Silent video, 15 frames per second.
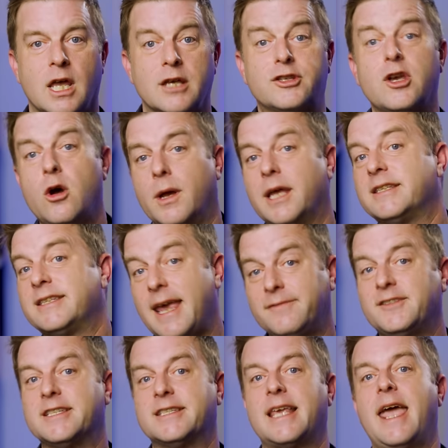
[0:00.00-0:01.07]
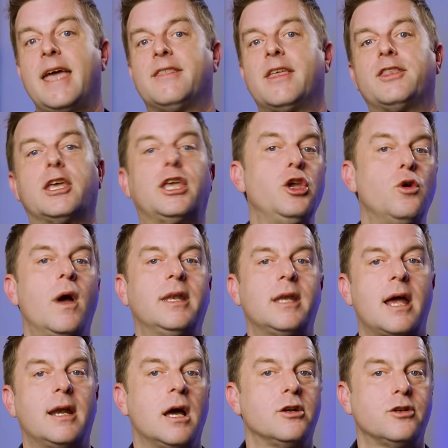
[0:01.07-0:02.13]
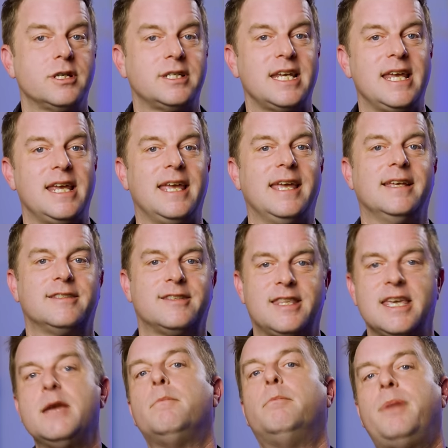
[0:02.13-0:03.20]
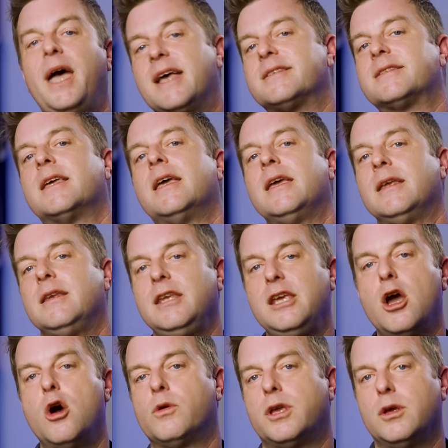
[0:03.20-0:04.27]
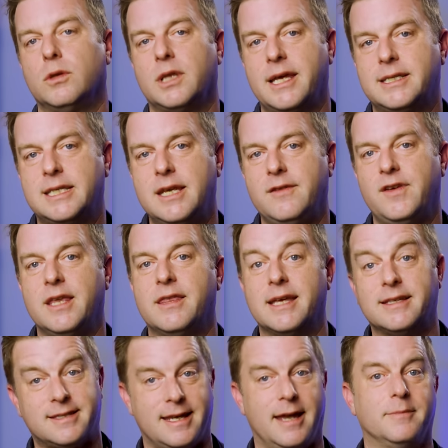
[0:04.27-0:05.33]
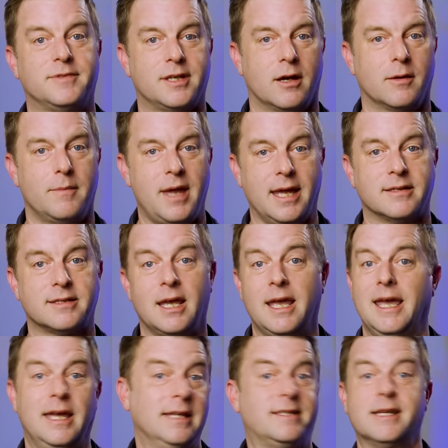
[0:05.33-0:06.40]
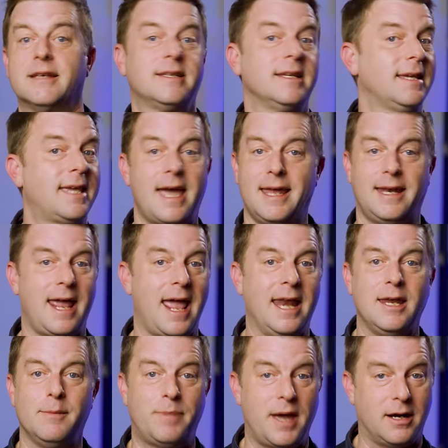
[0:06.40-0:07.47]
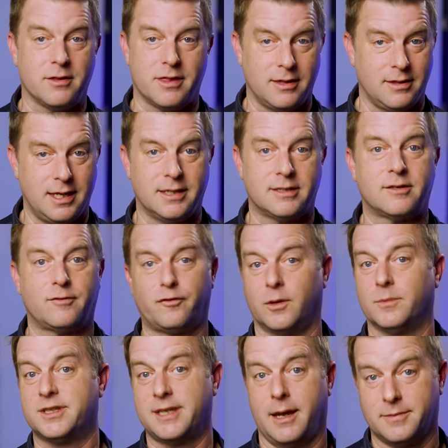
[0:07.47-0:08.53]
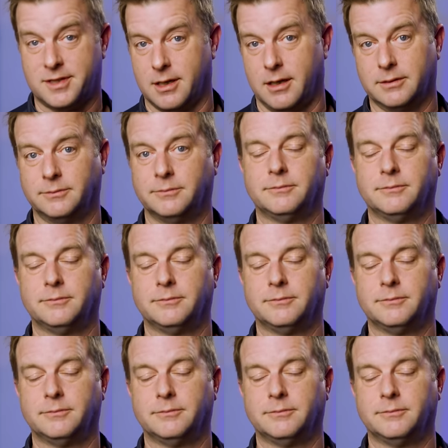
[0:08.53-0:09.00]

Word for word: So it's safe to say that the QN900D is the best Neo QLED TV that Samsung makes. It doesn't get any better than this from Samsung.